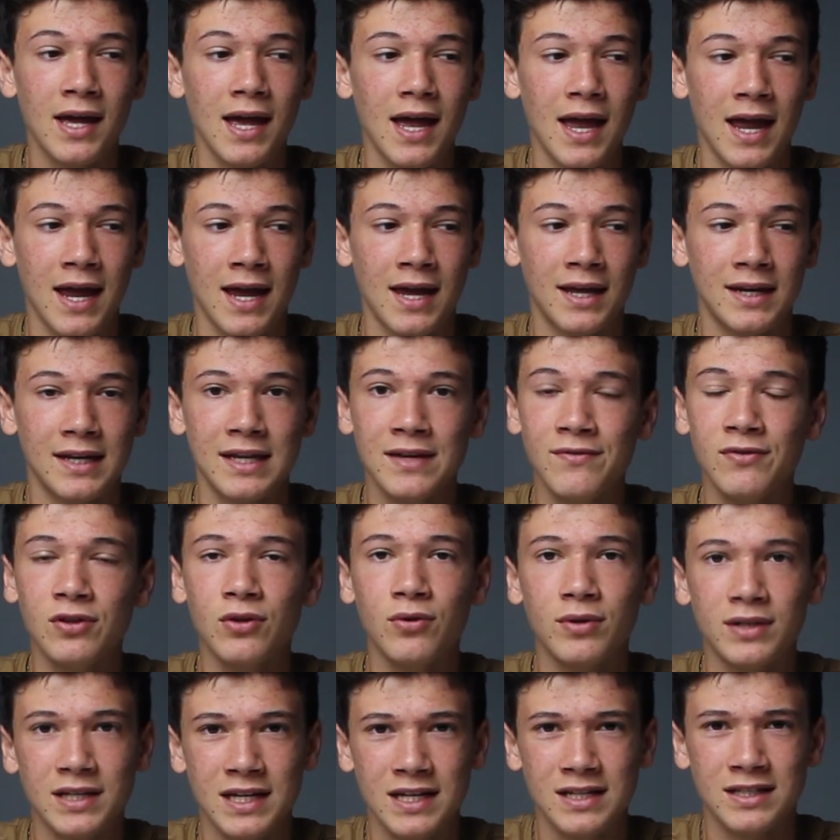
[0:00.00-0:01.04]
And even though
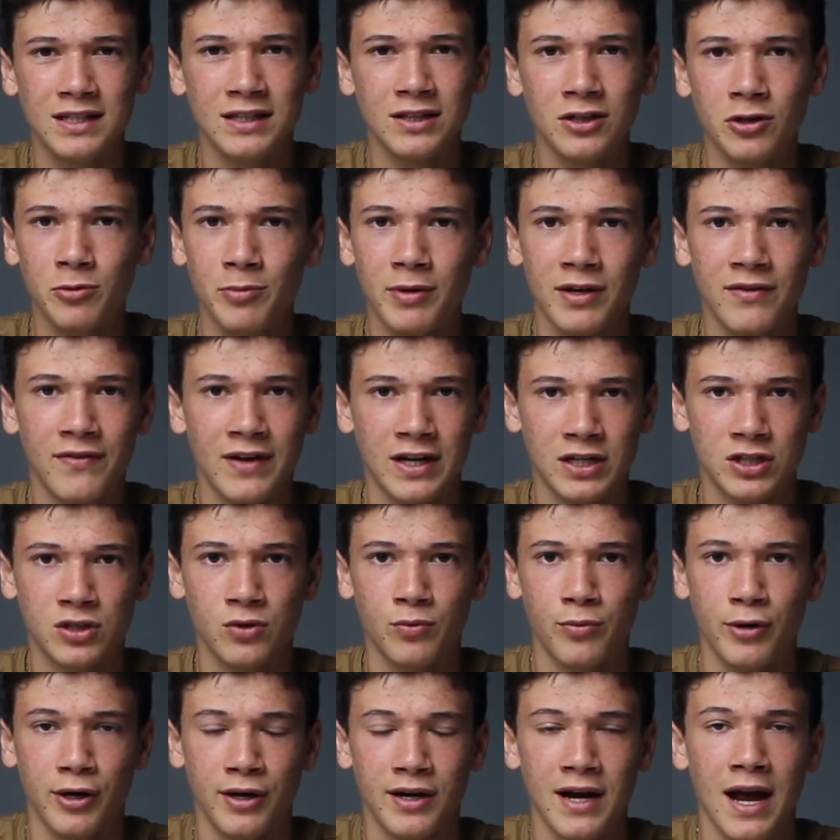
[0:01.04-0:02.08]
it takes a little bit of extra
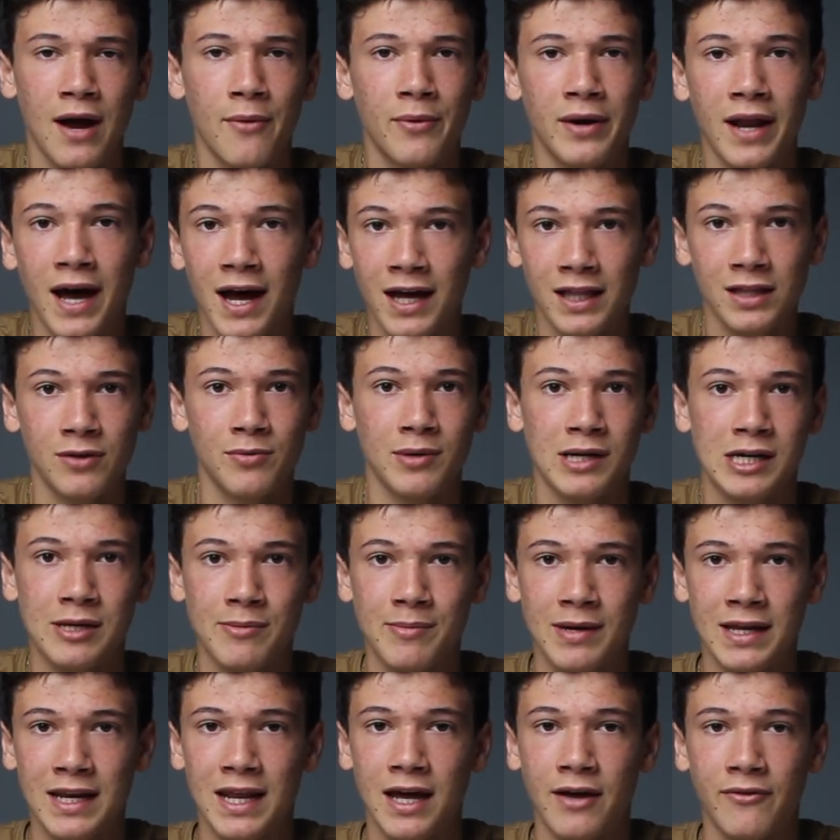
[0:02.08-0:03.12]
work, I would highly
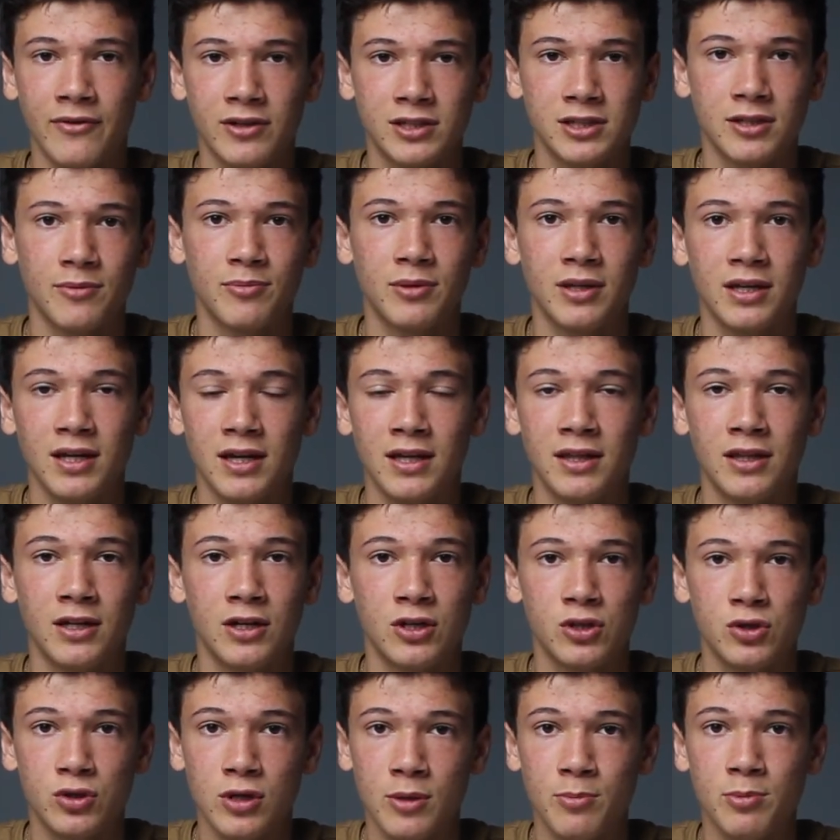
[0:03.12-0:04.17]
recommend having something in the
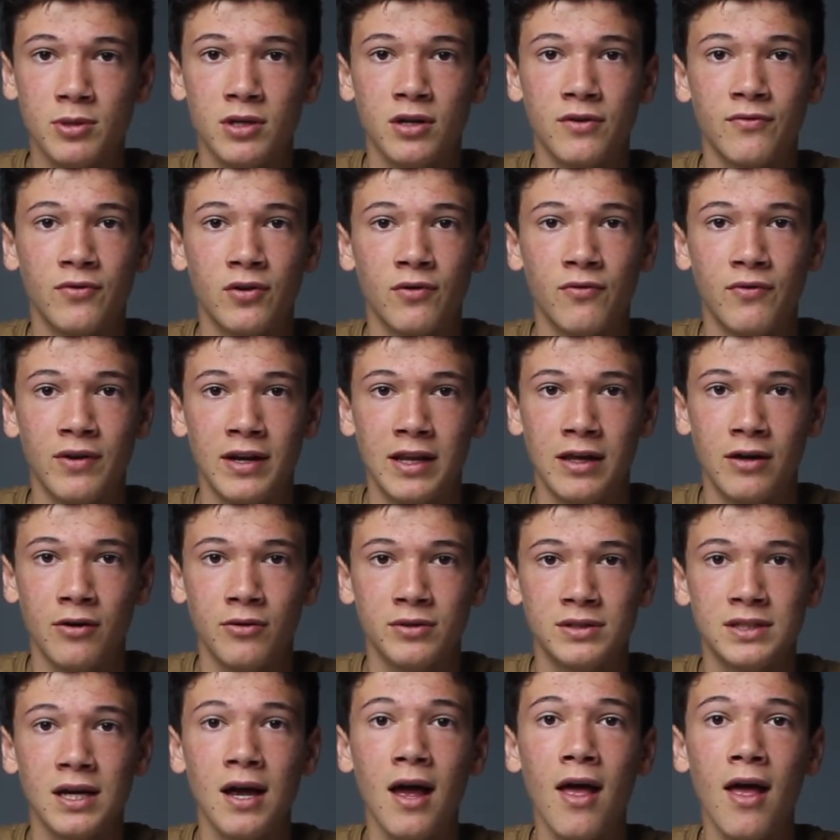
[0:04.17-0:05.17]
description of your videos